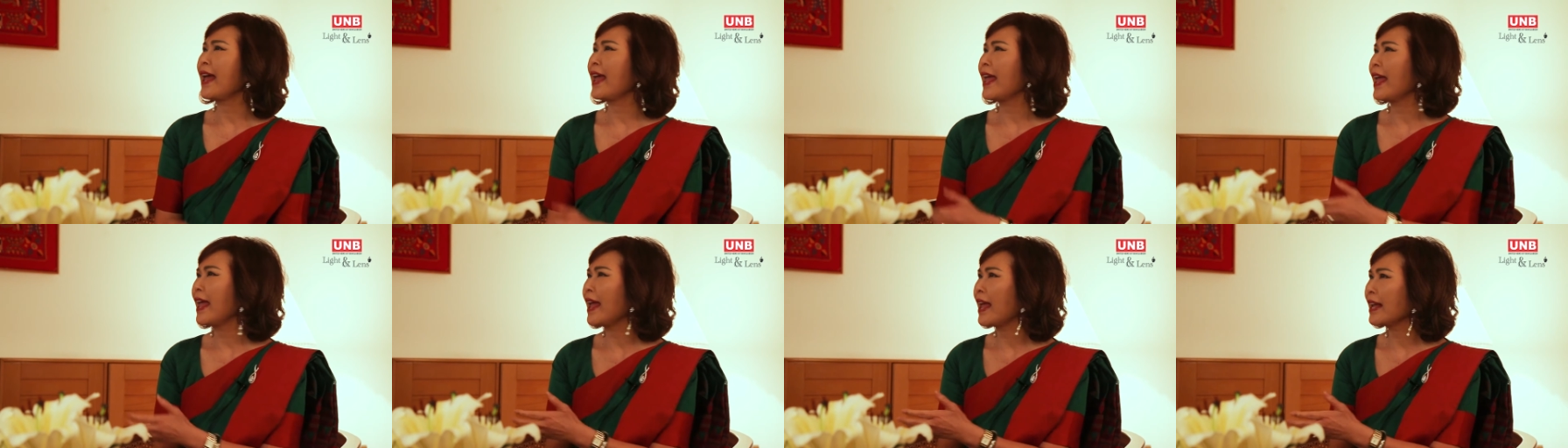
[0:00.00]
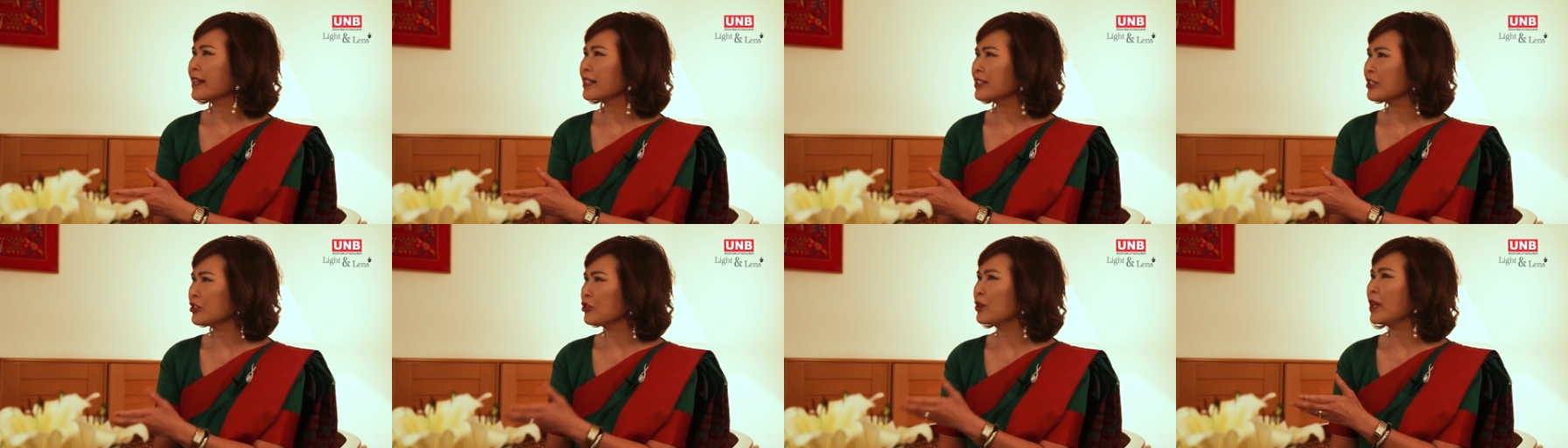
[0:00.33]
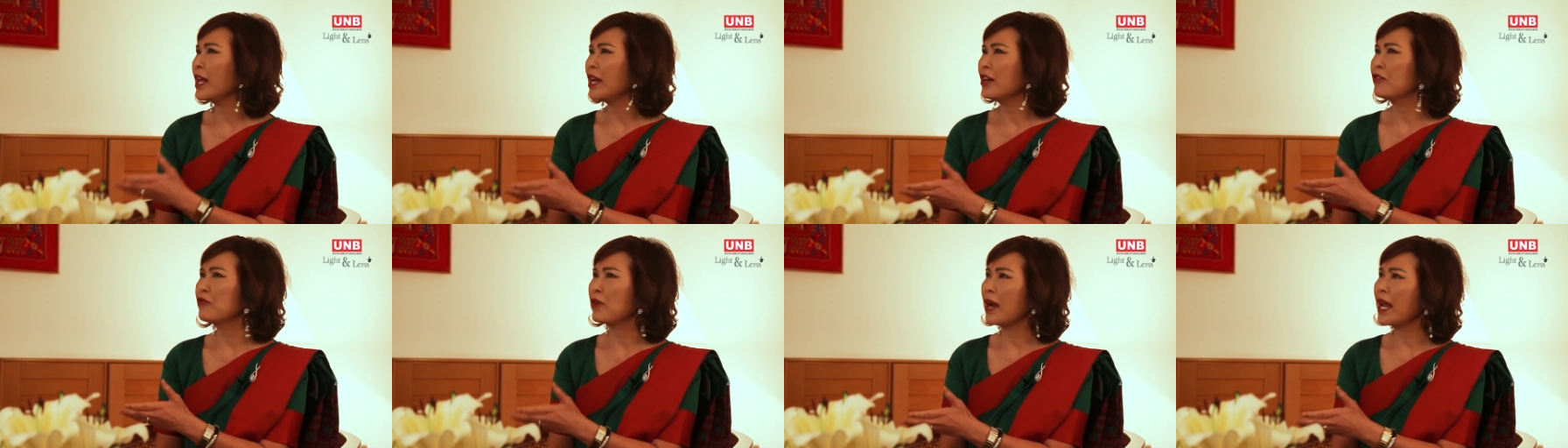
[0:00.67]
Actually,
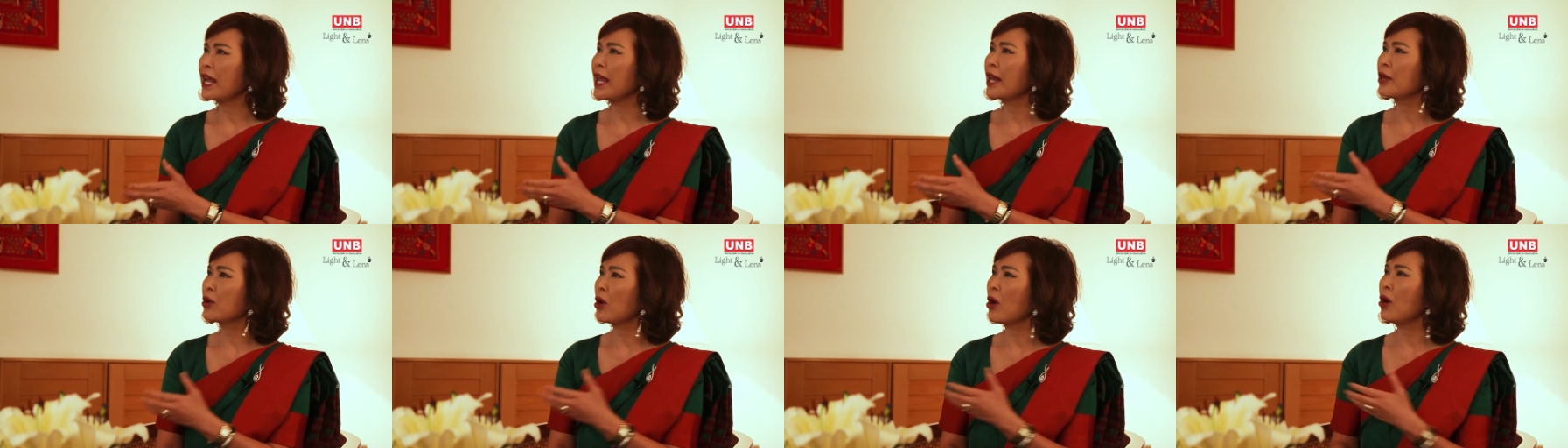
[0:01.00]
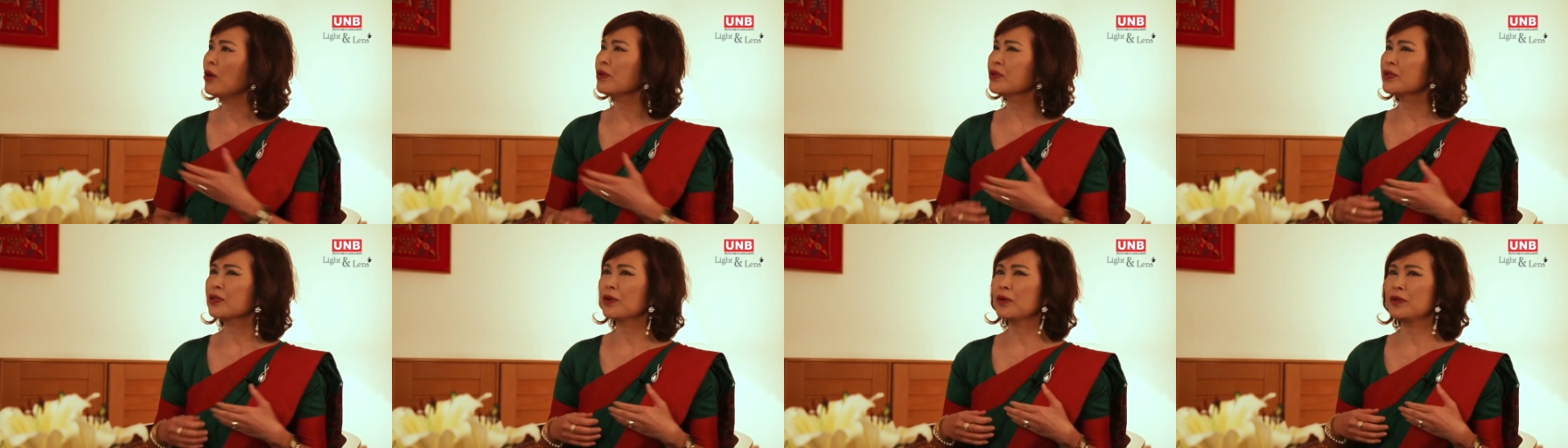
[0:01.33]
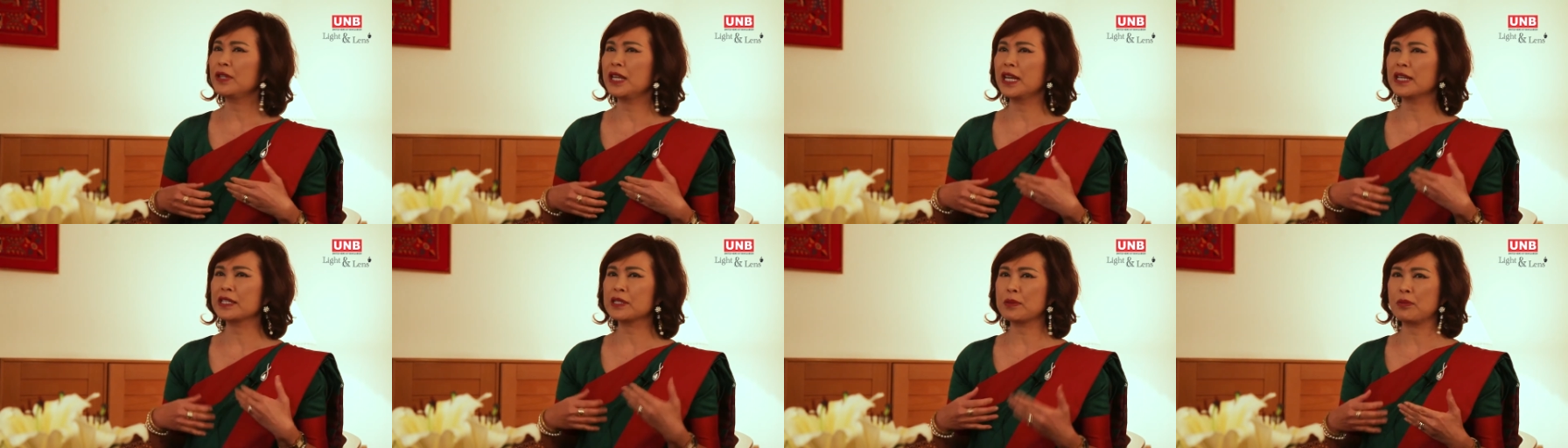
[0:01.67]
and right, and also
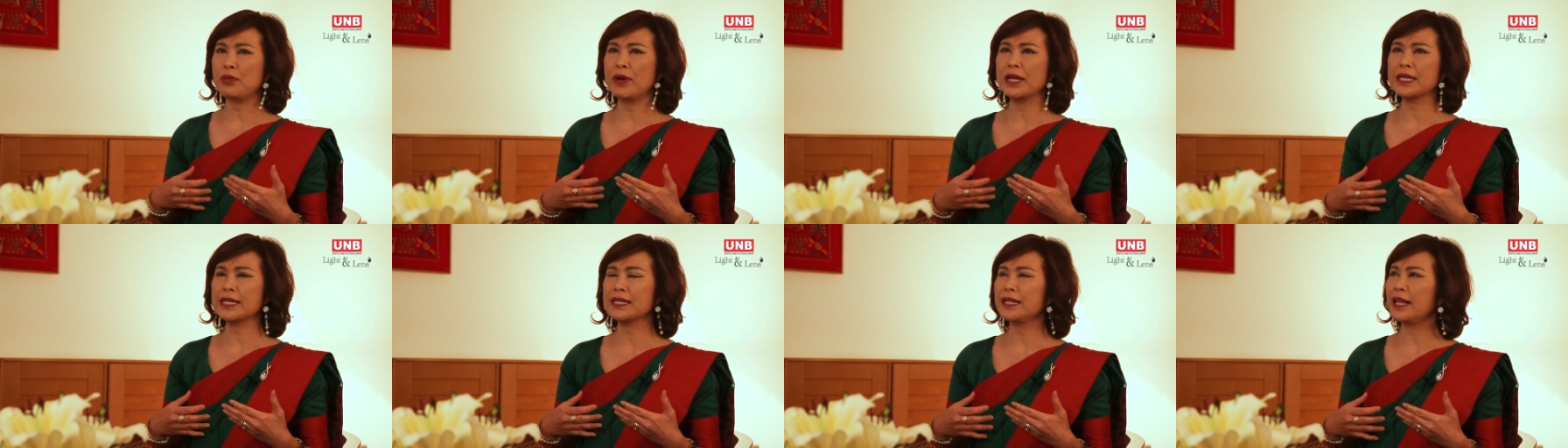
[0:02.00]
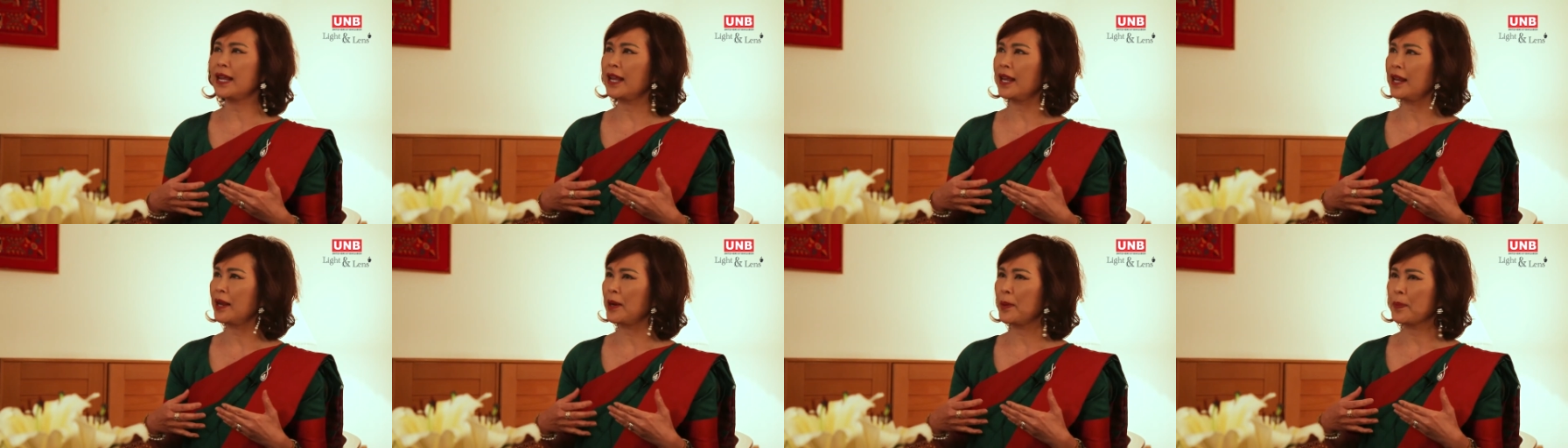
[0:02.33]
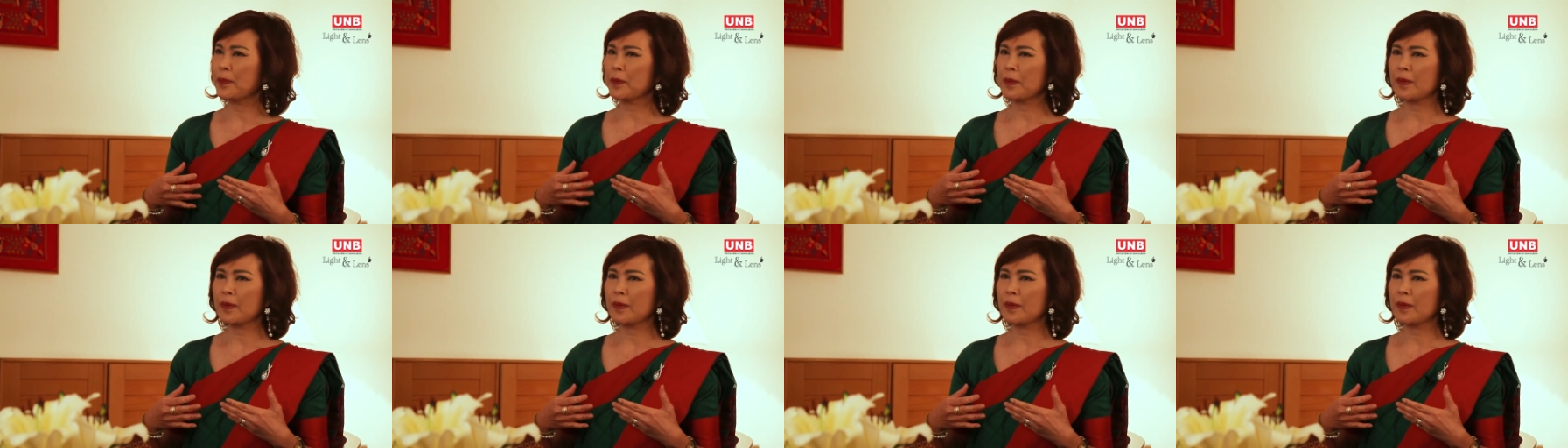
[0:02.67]
they express their